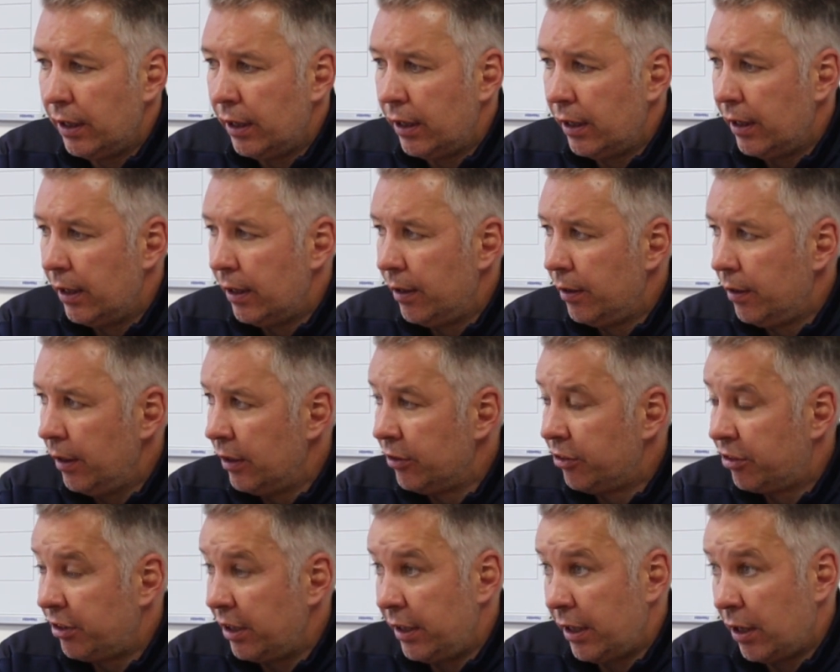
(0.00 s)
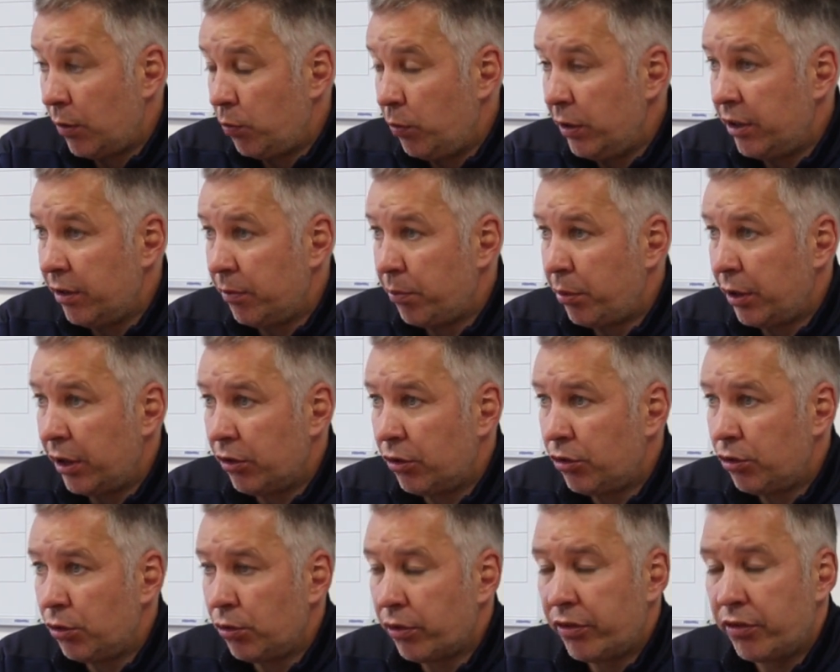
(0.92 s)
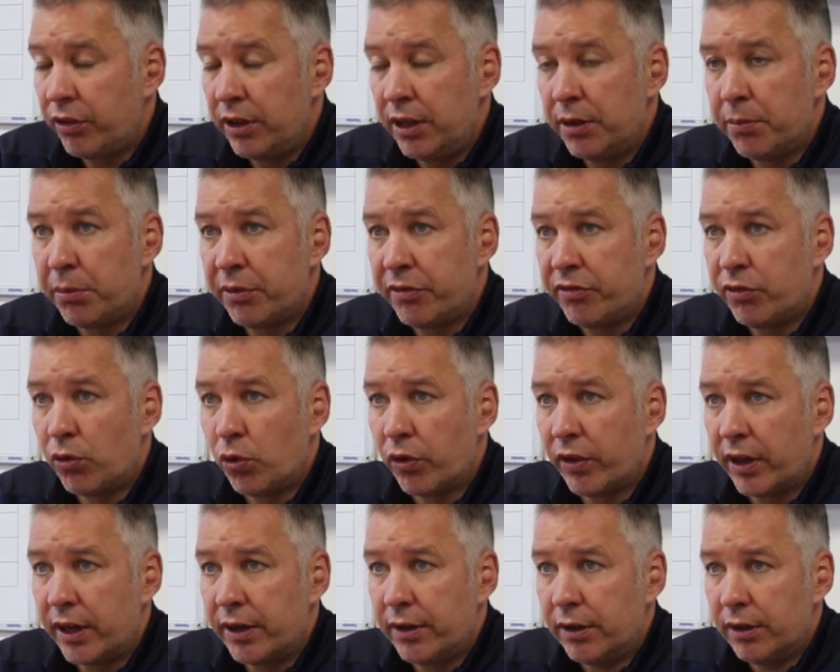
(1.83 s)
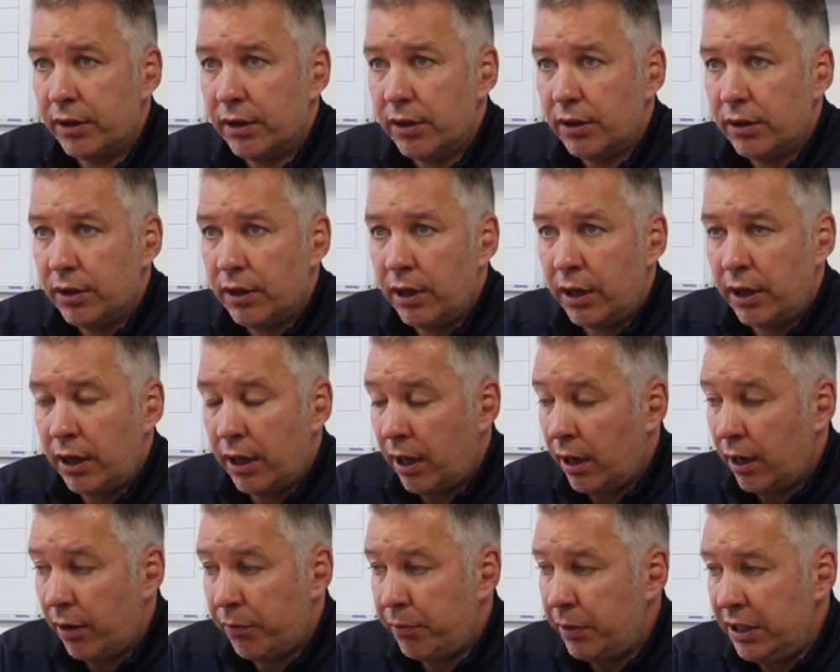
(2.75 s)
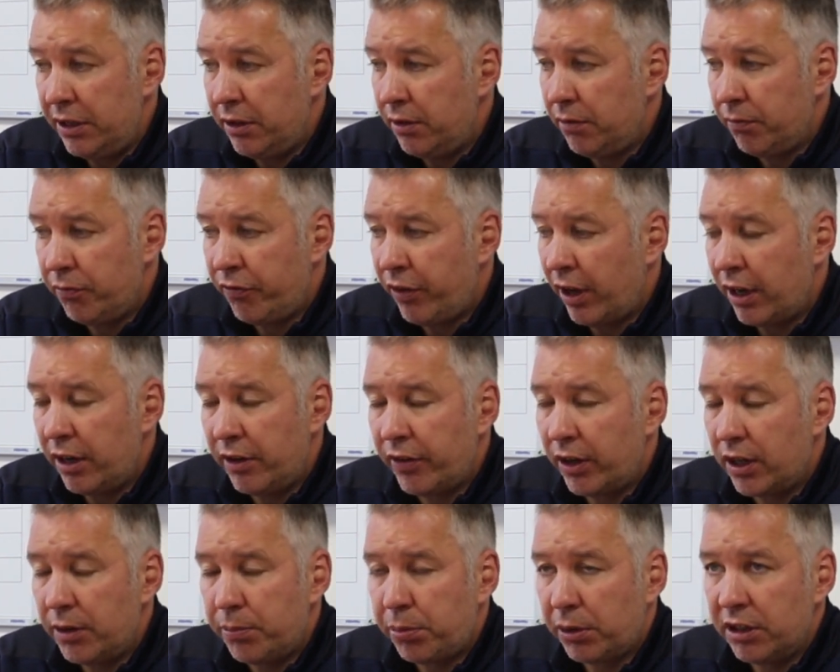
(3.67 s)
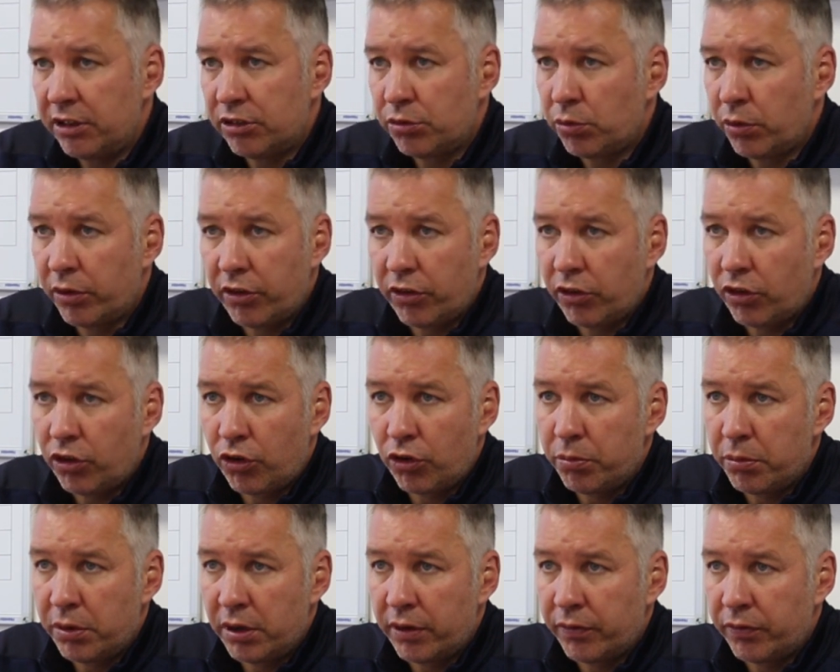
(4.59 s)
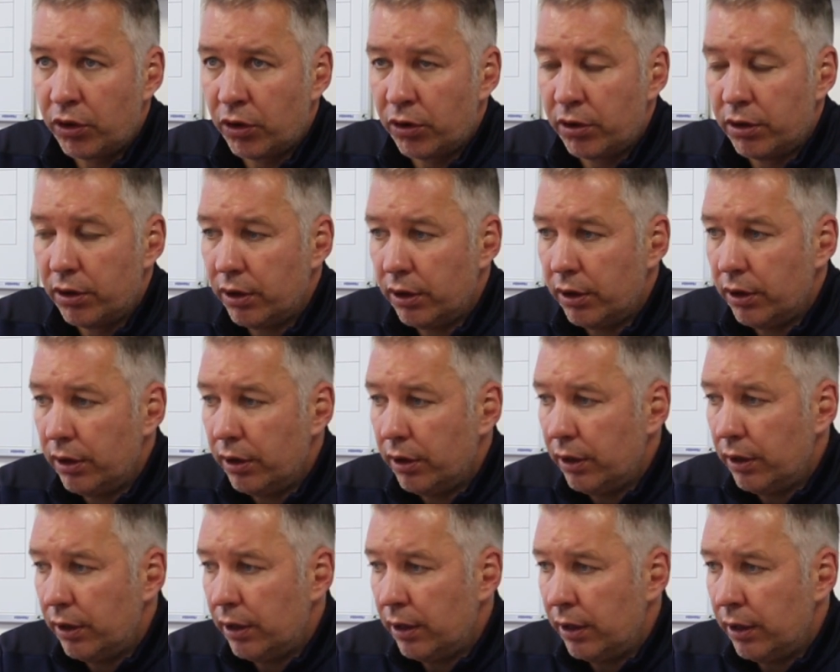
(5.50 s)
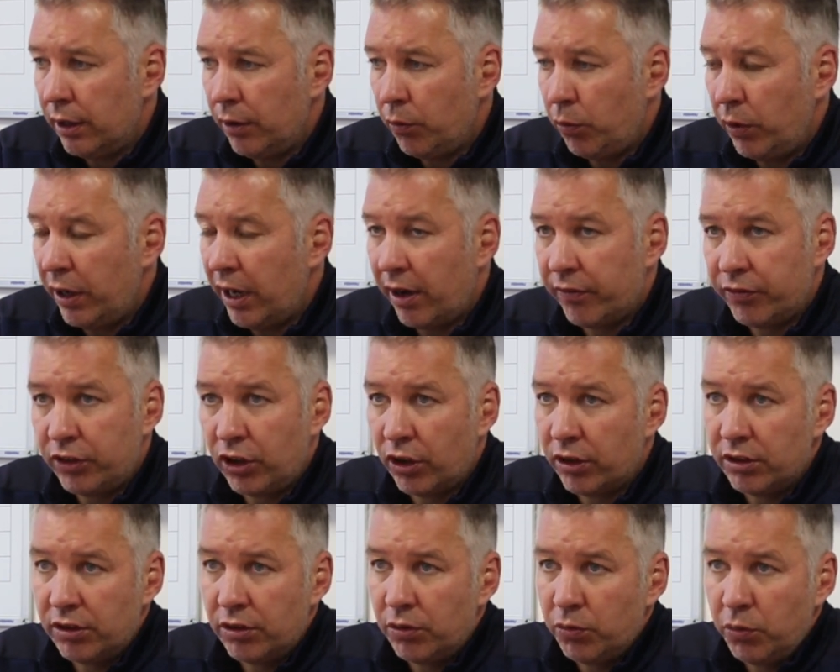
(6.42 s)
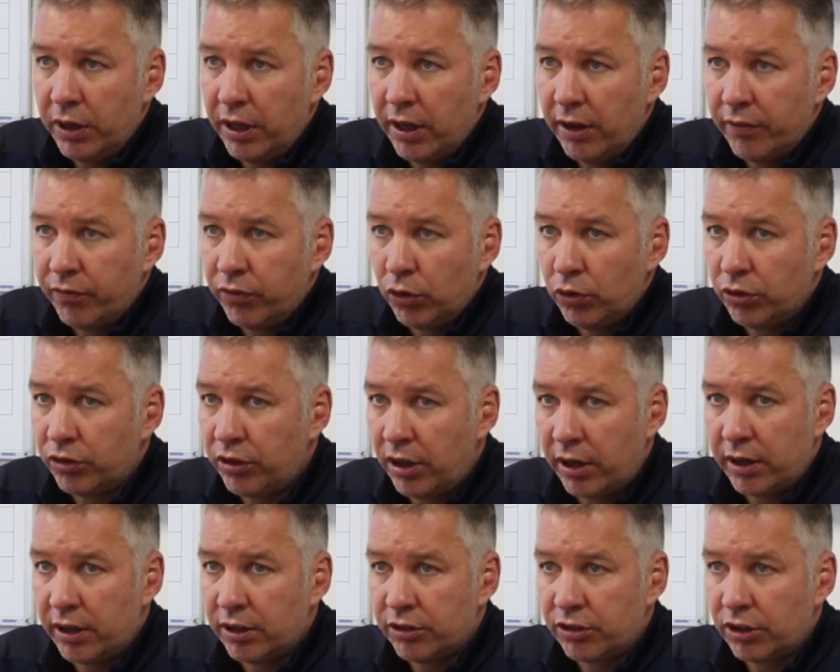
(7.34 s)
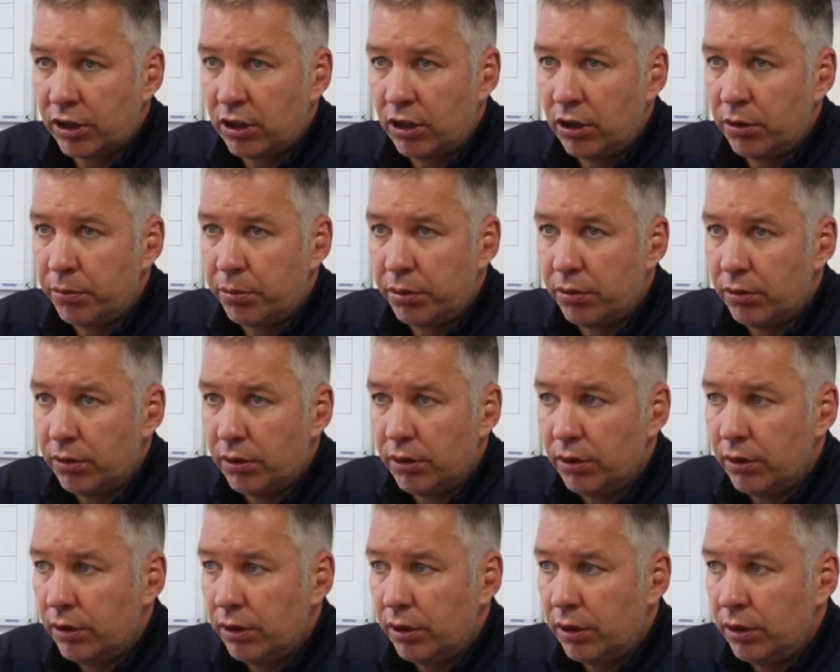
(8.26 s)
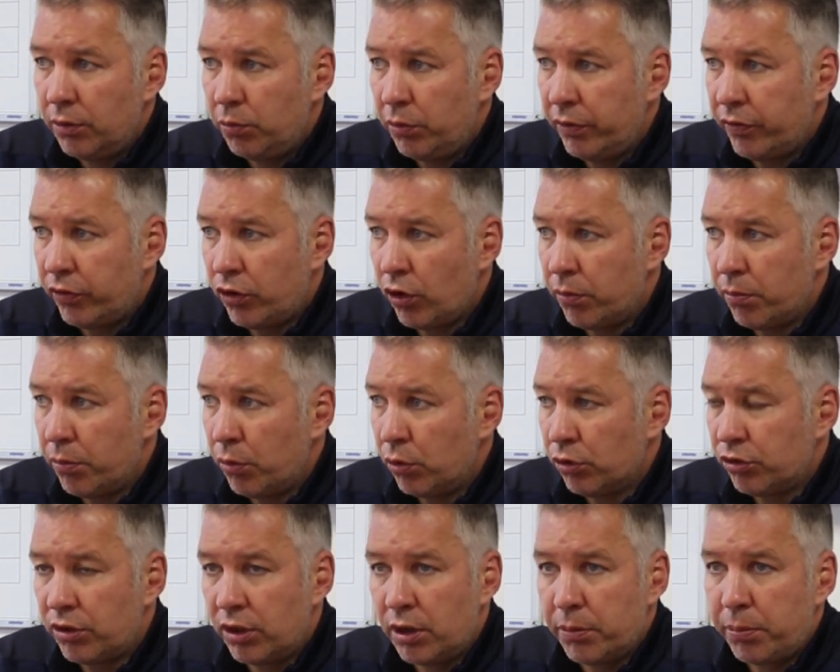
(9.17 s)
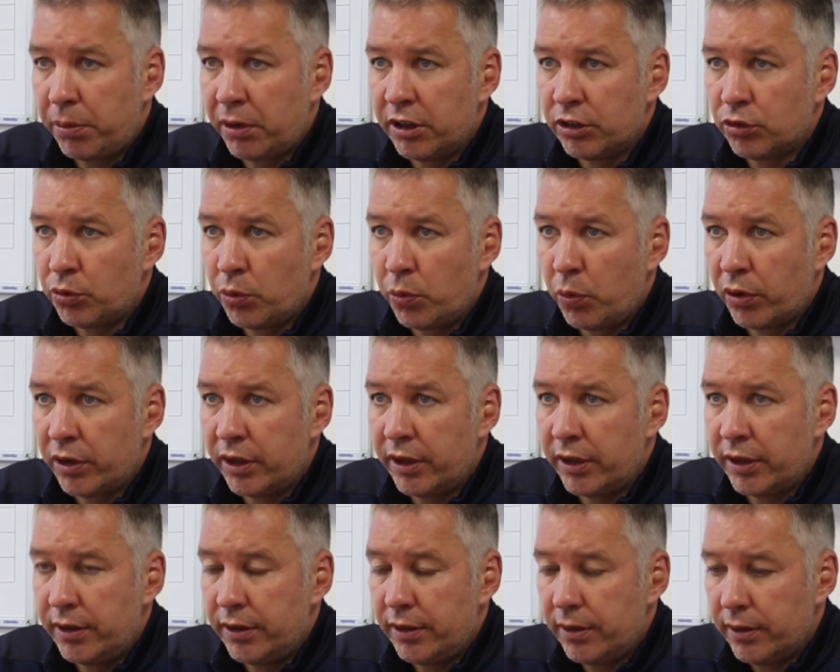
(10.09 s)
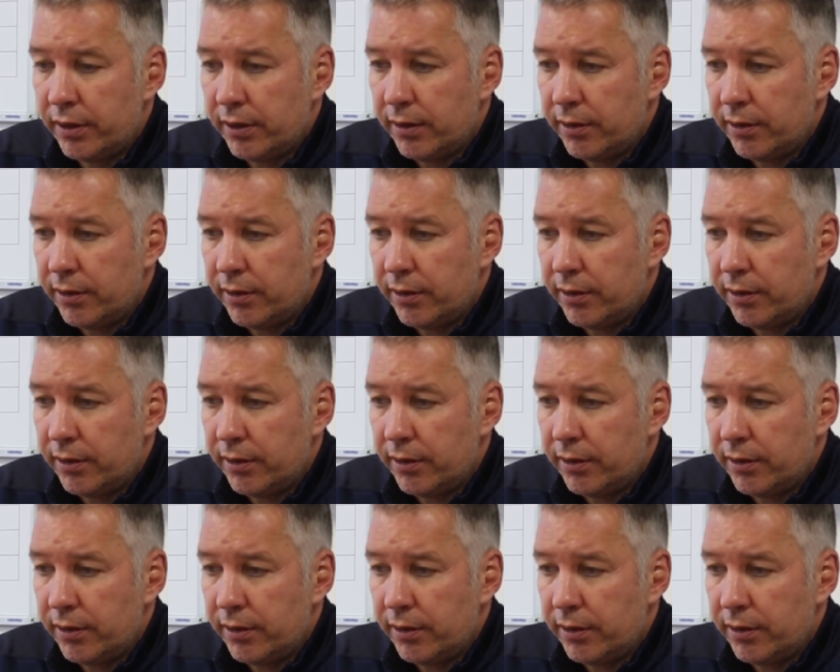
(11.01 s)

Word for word: Uh, and saying that we did bring two or three in before then, and and I've been very very pleased with the recruitment I've done. Uh, we have done it. We have looked at it as a club, and we've got most of the players we wanted in.